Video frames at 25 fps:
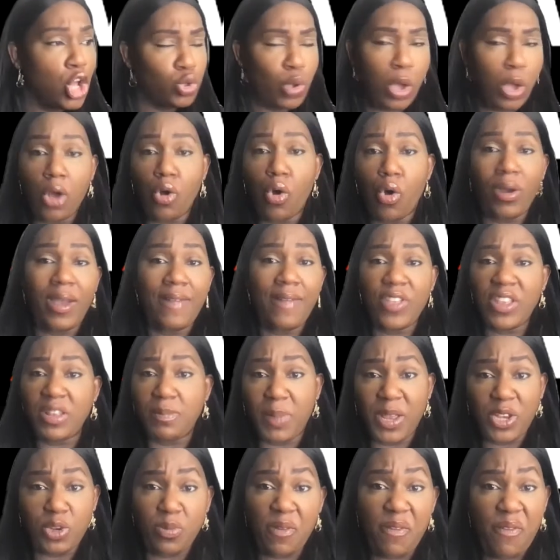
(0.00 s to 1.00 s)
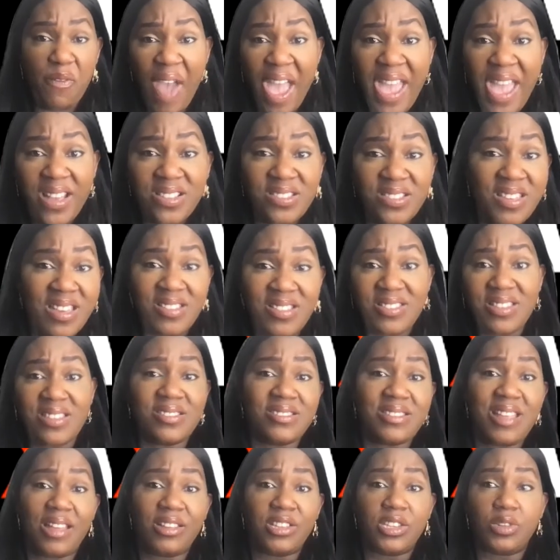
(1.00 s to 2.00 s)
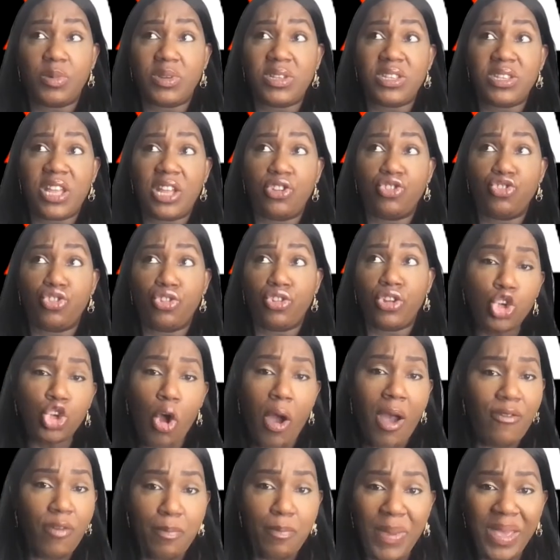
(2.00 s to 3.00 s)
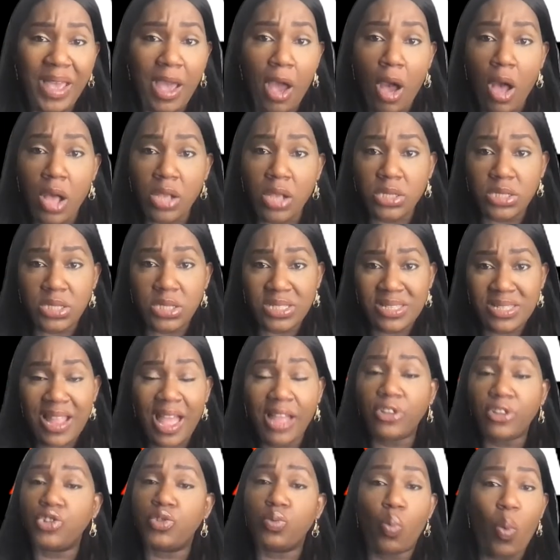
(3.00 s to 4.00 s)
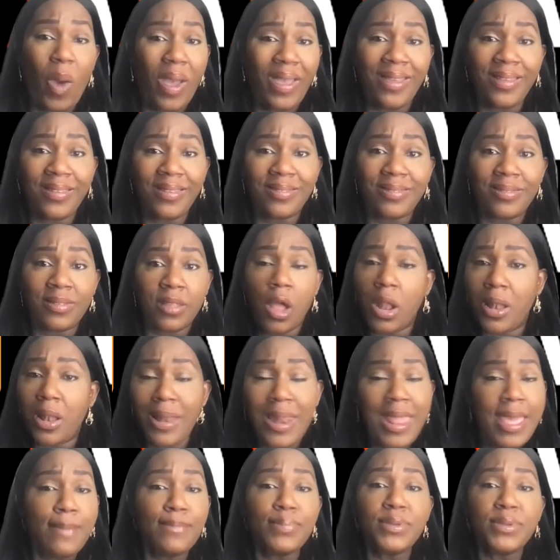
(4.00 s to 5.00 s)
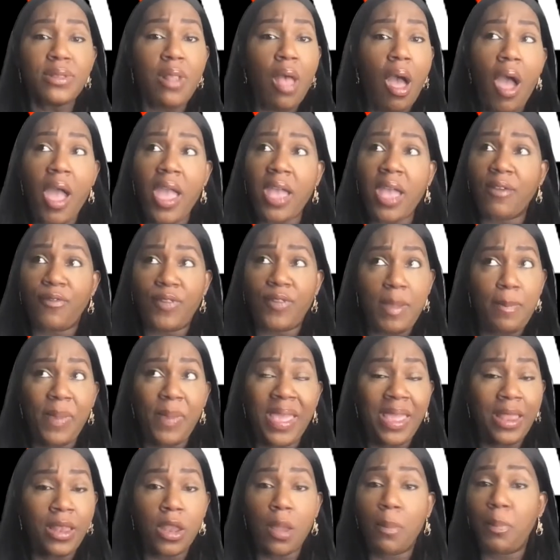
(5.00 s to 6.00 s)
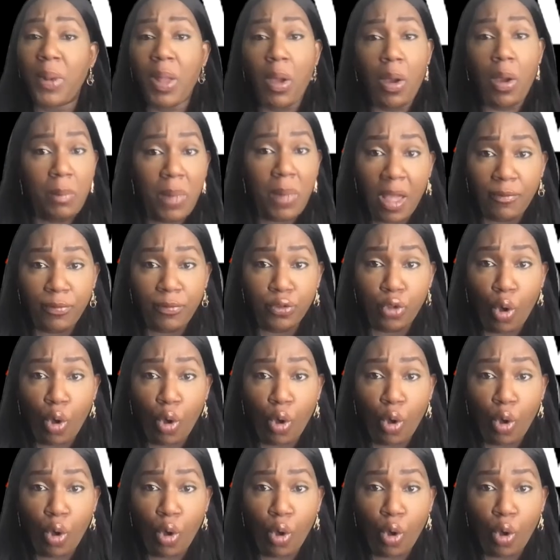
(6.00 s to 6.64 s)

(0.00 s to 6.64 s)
So I've got to get this bitch with fake tits that stand to attention. She's got to have a big ass, snatched waist, lips like flipping a blow-up love